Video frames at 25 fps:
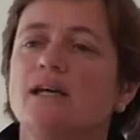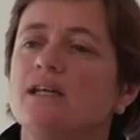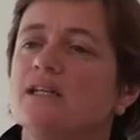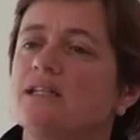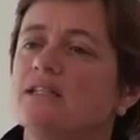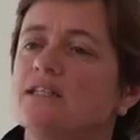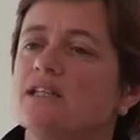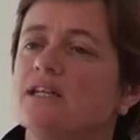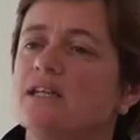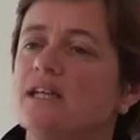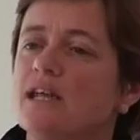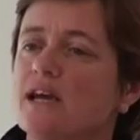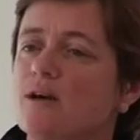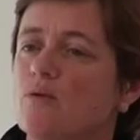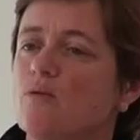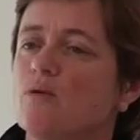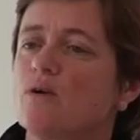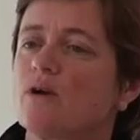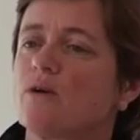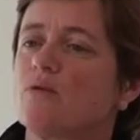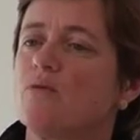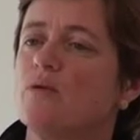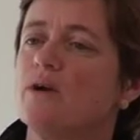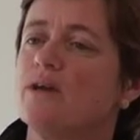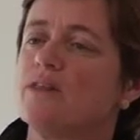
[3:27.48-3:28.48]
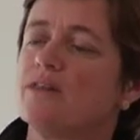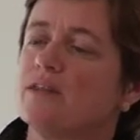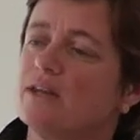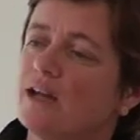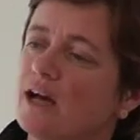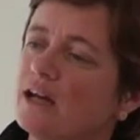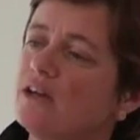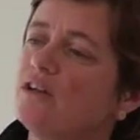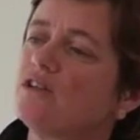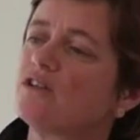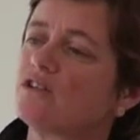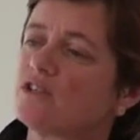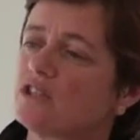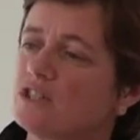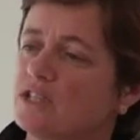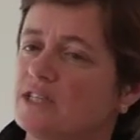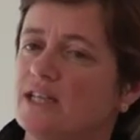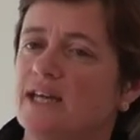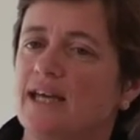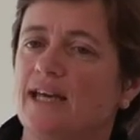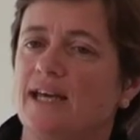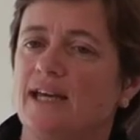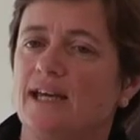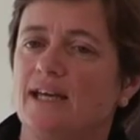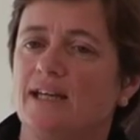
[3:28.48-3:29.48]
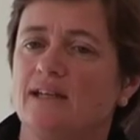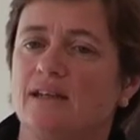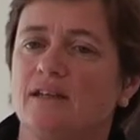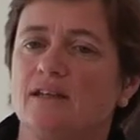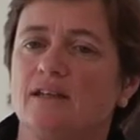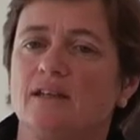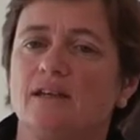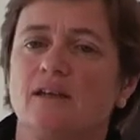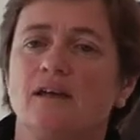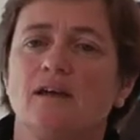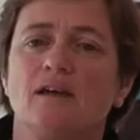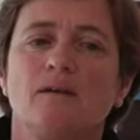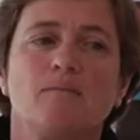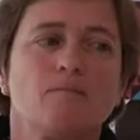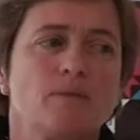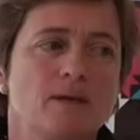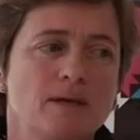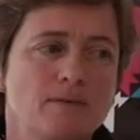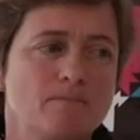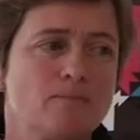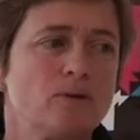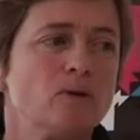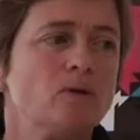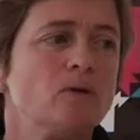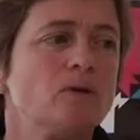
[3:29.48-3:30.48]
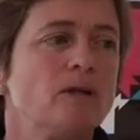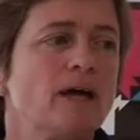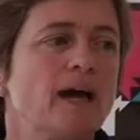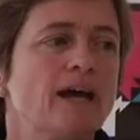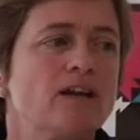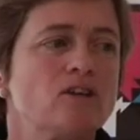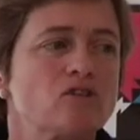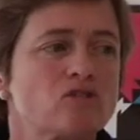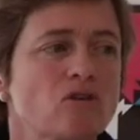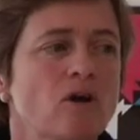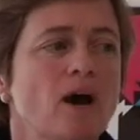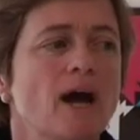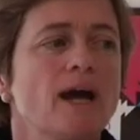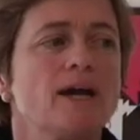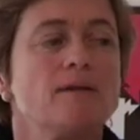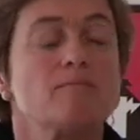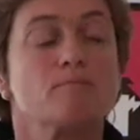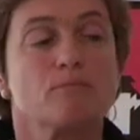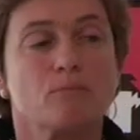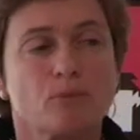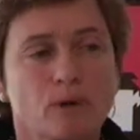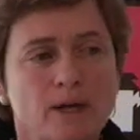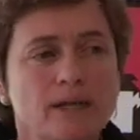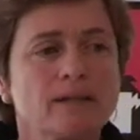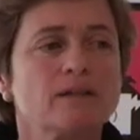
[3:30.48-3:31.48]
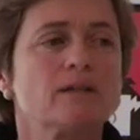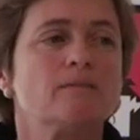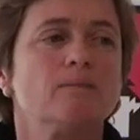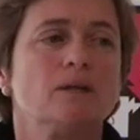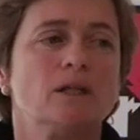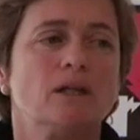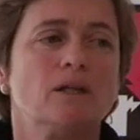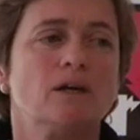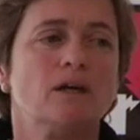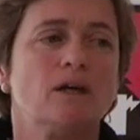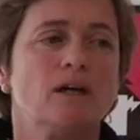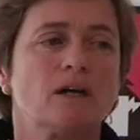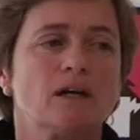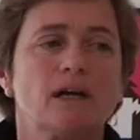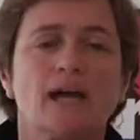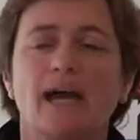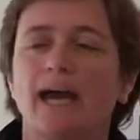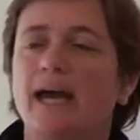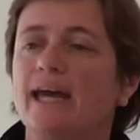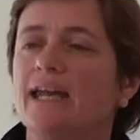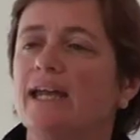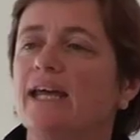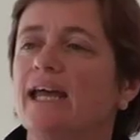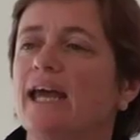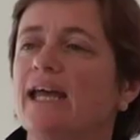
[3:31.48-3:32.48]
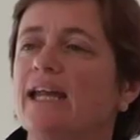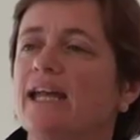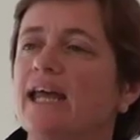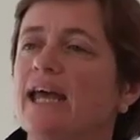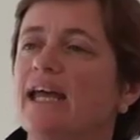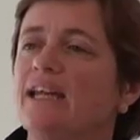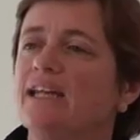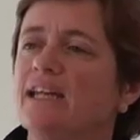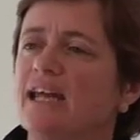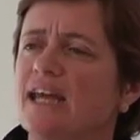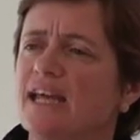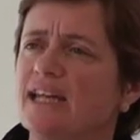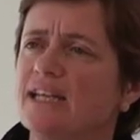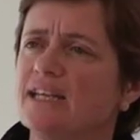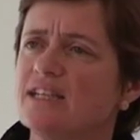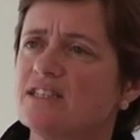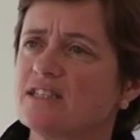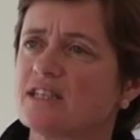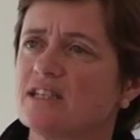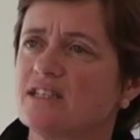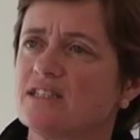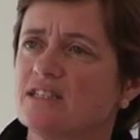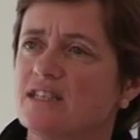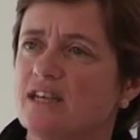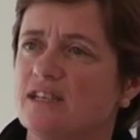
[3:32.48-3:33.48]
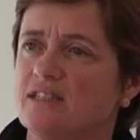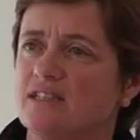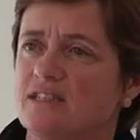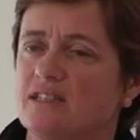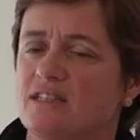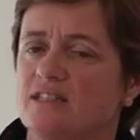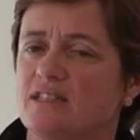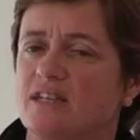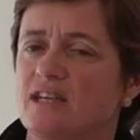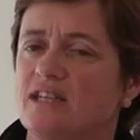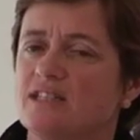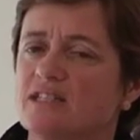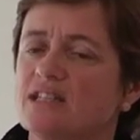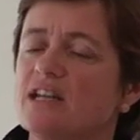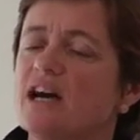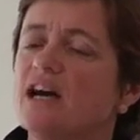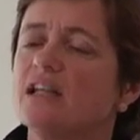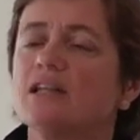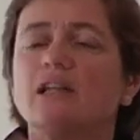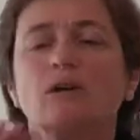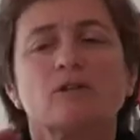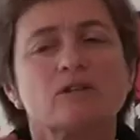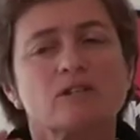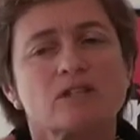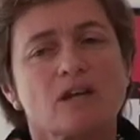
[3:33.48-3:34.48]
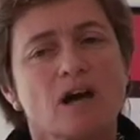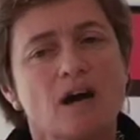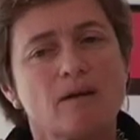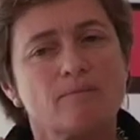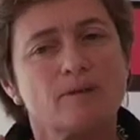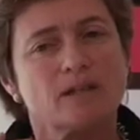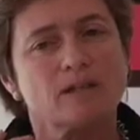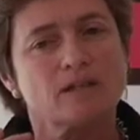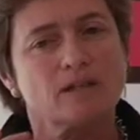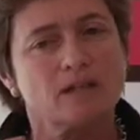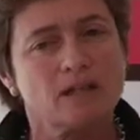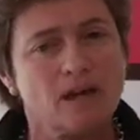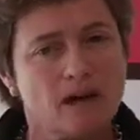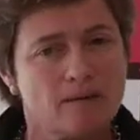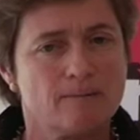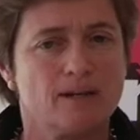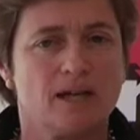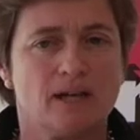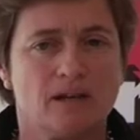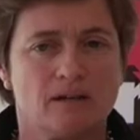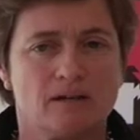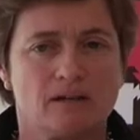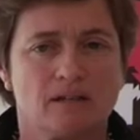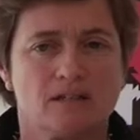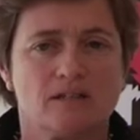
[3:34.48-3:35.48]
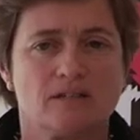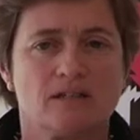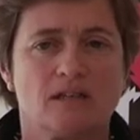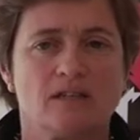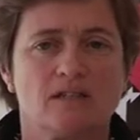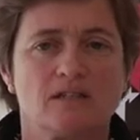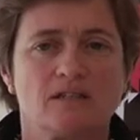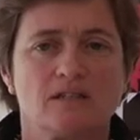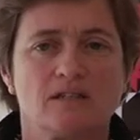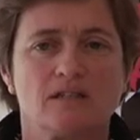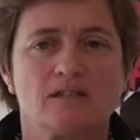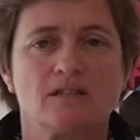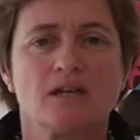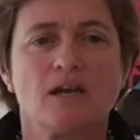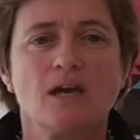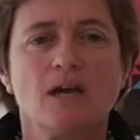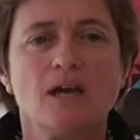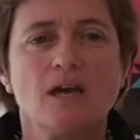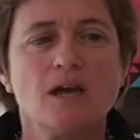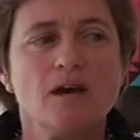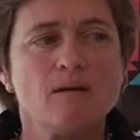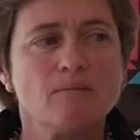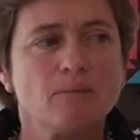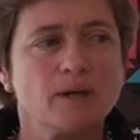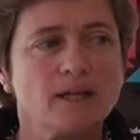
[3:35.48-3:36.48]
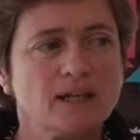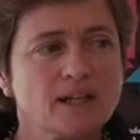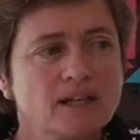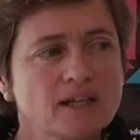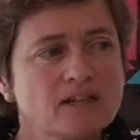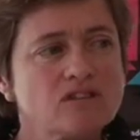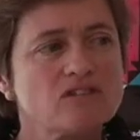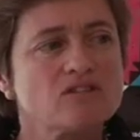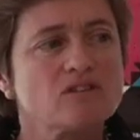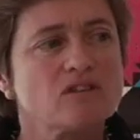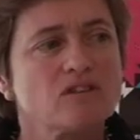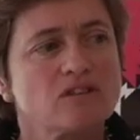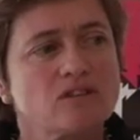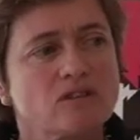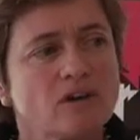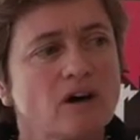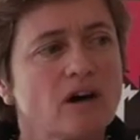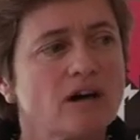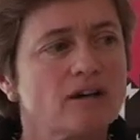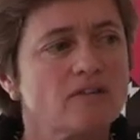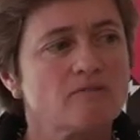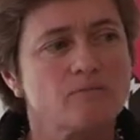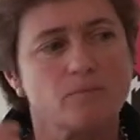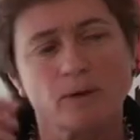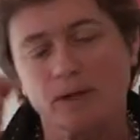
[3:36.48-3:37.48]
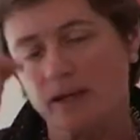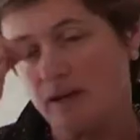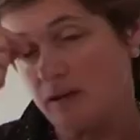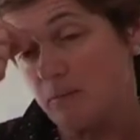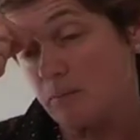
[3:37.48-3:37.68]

to network with and understand people and try and bring them along. And it is consensus. It's not lowest common denominator consensus, but it is the thought of bringing